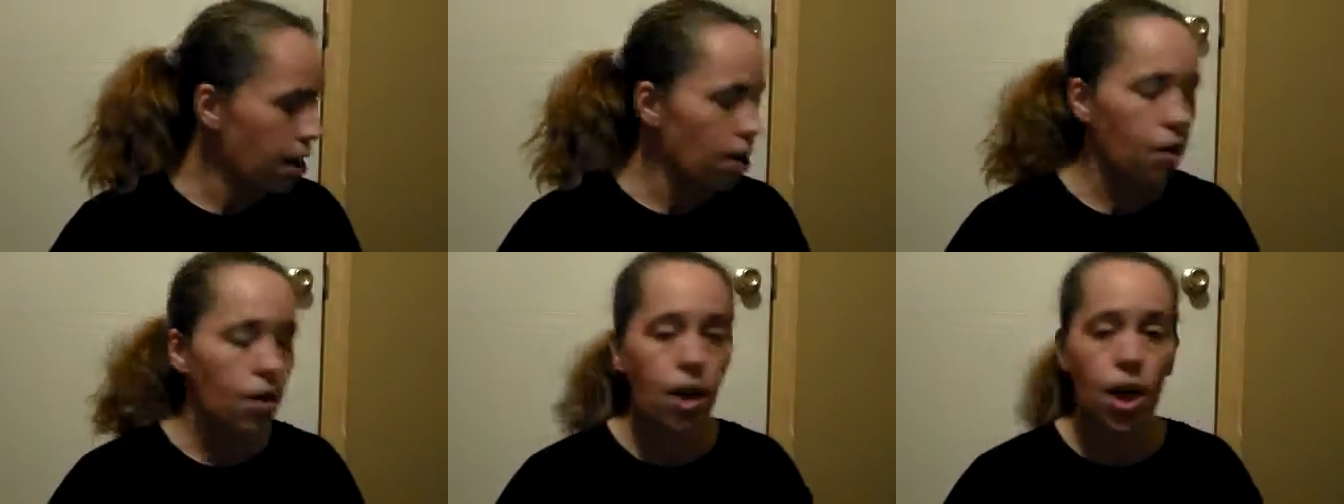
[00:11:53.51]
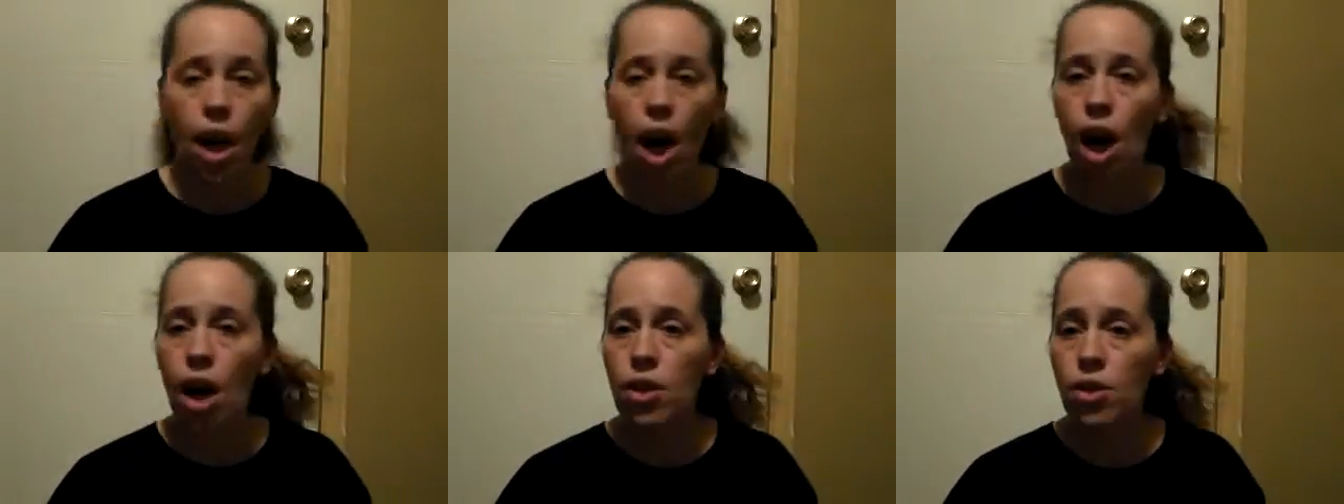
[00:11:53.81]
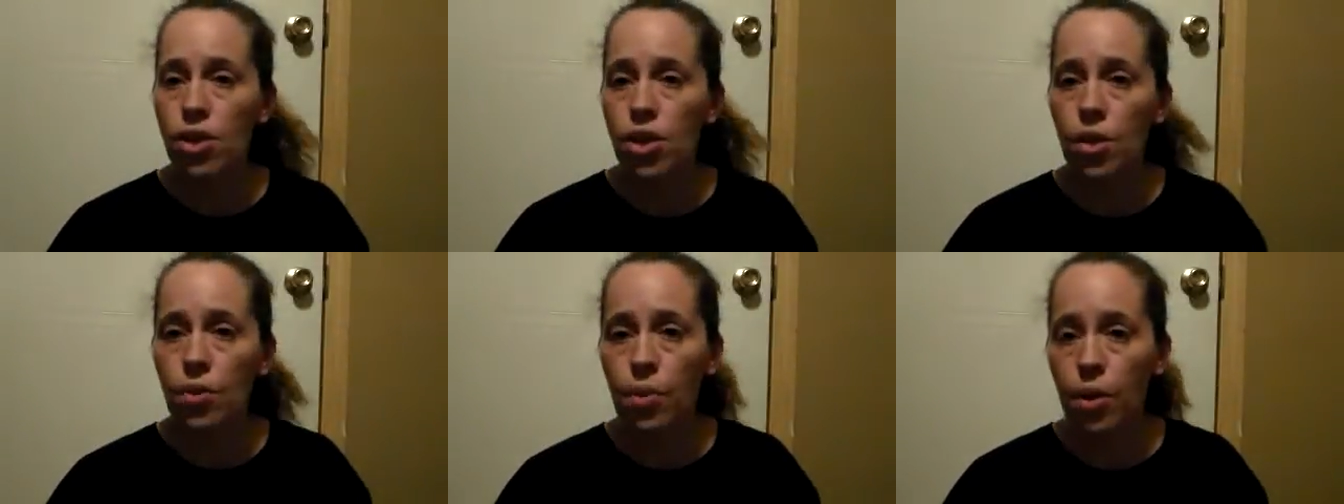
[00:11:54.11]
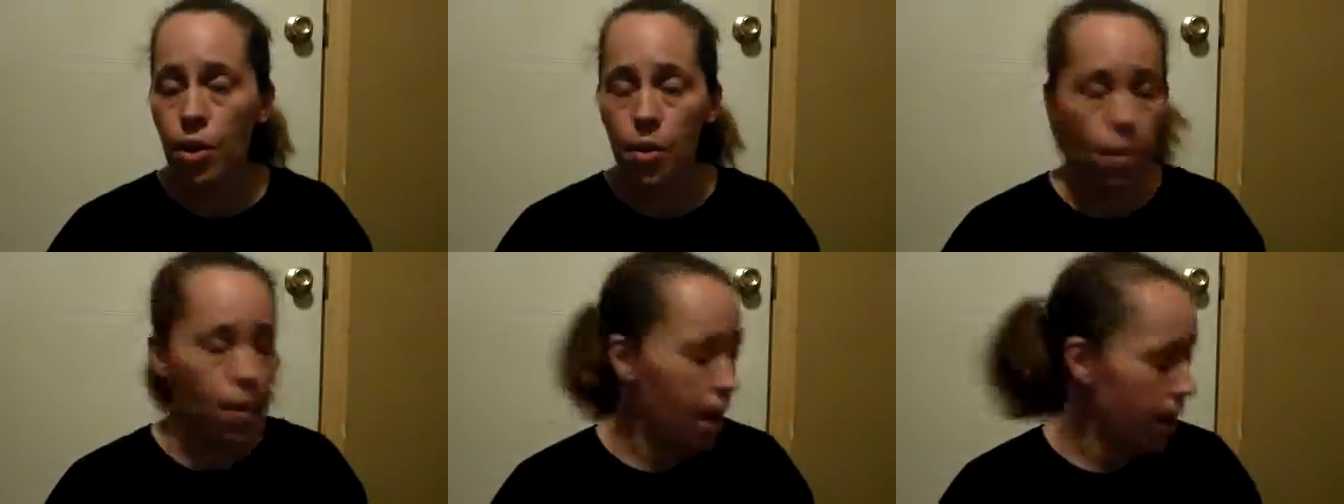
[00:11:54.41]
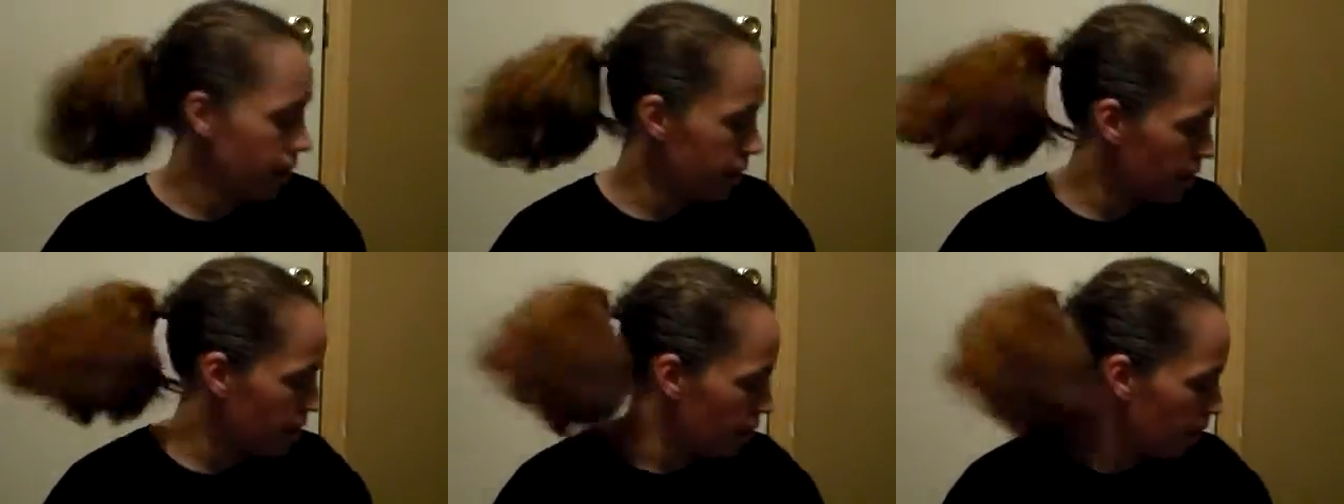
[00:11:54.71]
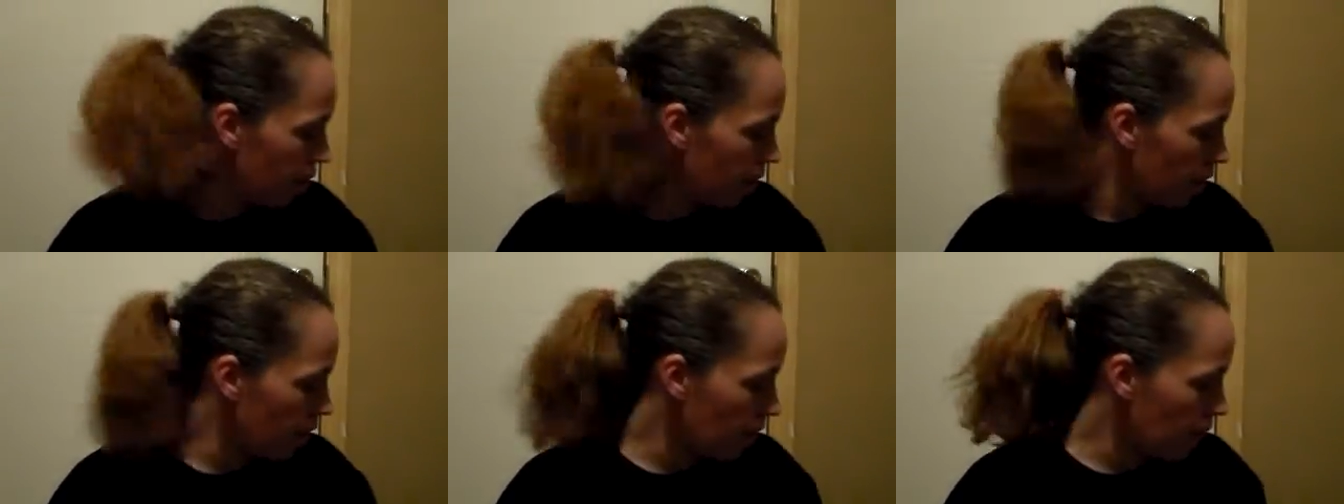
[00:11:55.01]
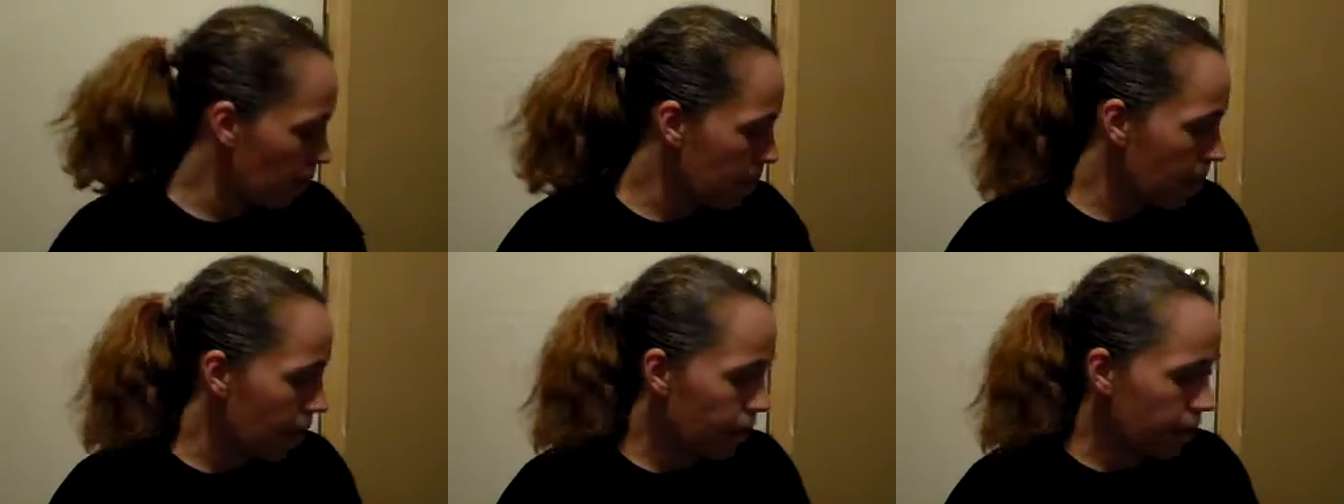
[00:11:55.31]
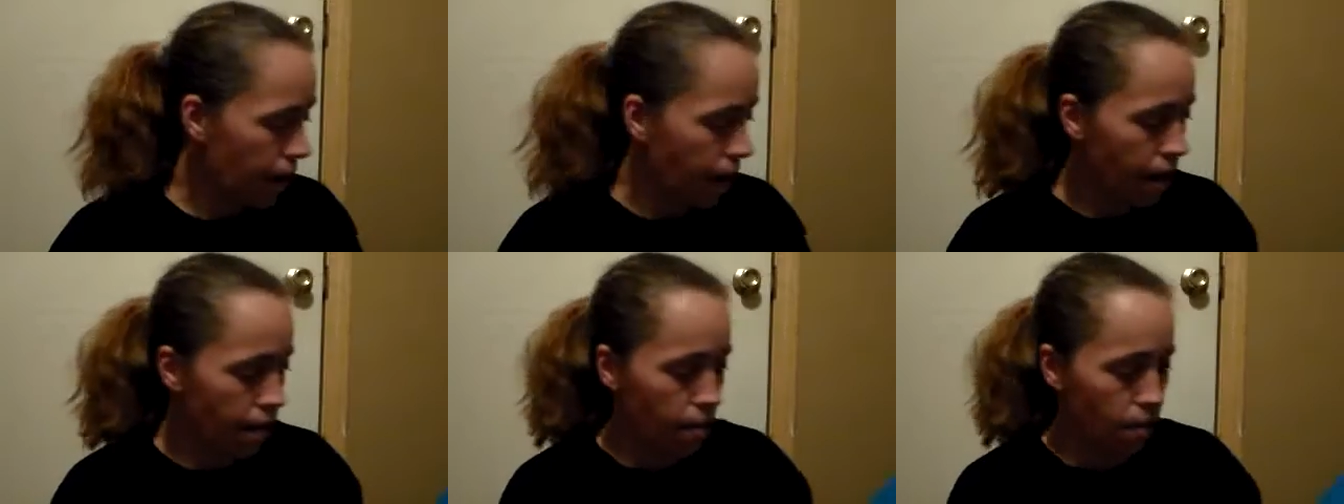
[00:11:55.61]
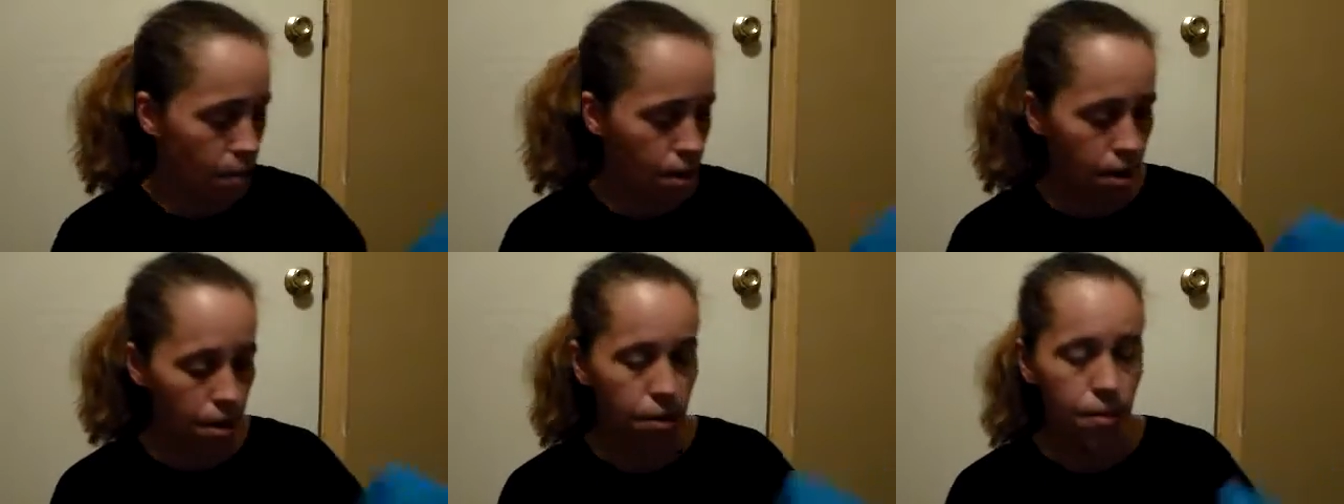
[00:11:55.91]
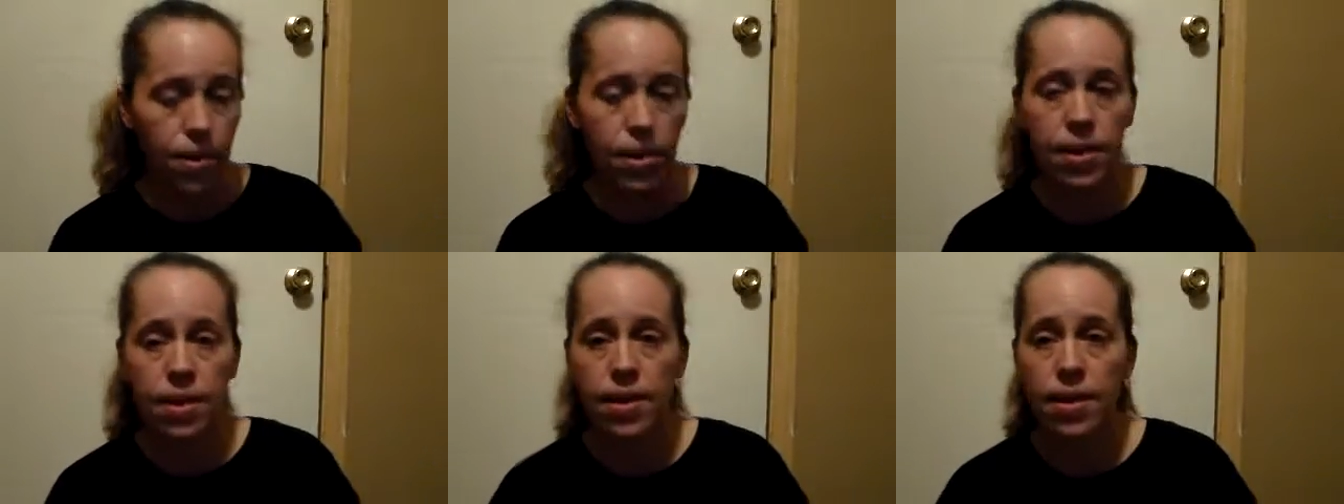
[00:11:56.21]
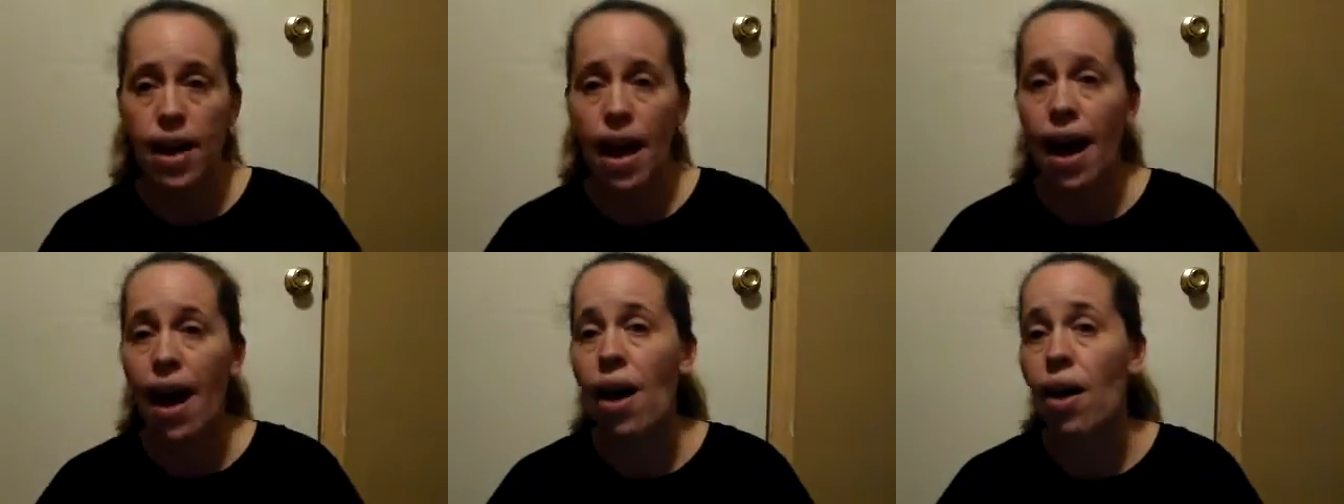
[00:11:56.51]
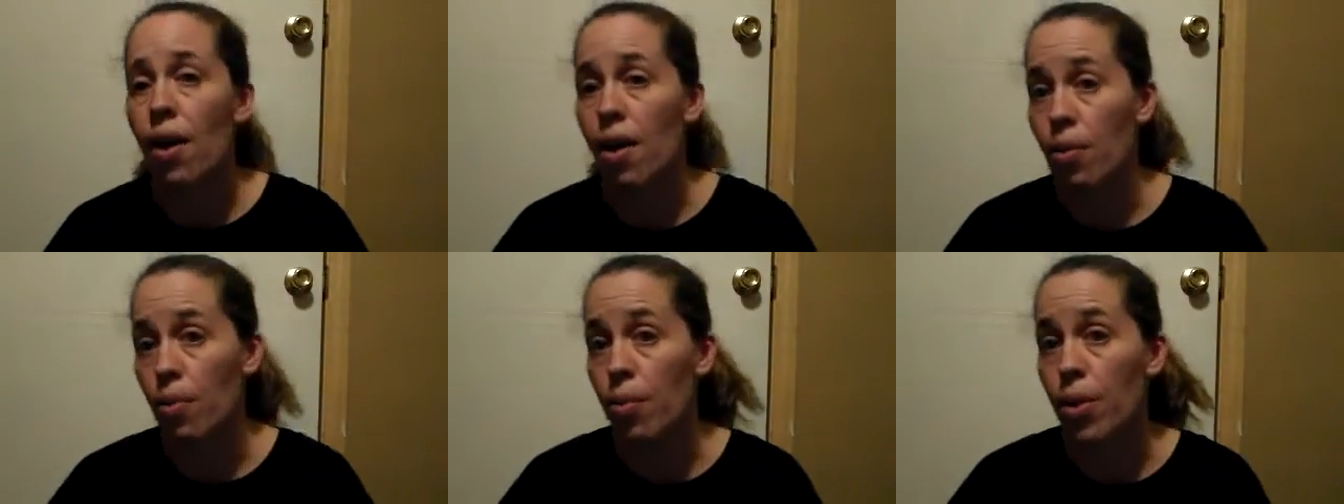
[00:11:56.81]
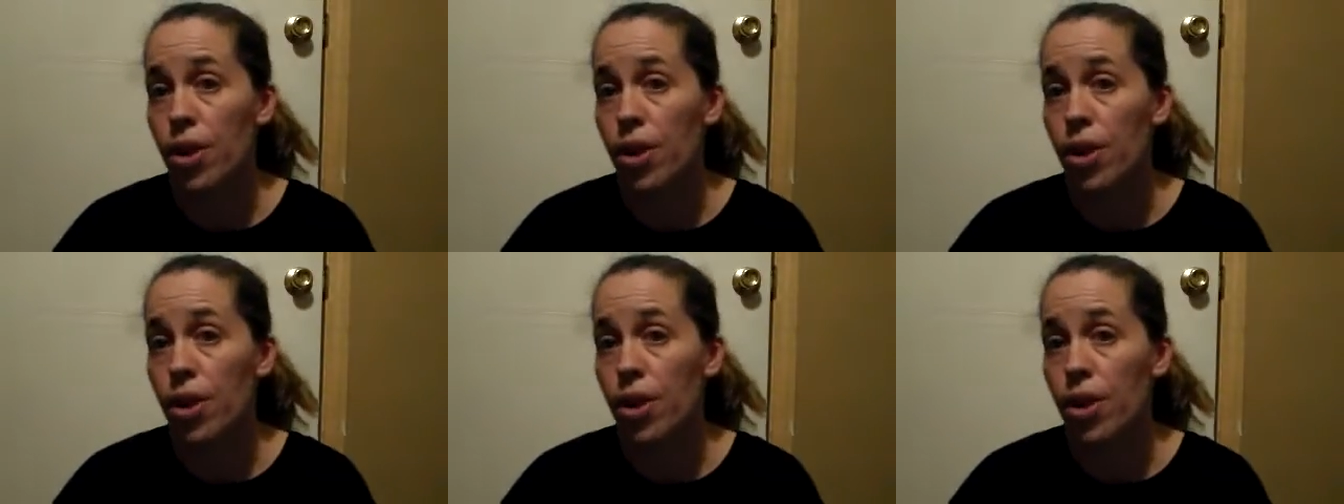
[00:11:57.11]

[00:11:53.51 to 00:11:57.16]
And you can also request, the good thing about that, and one of the reasons I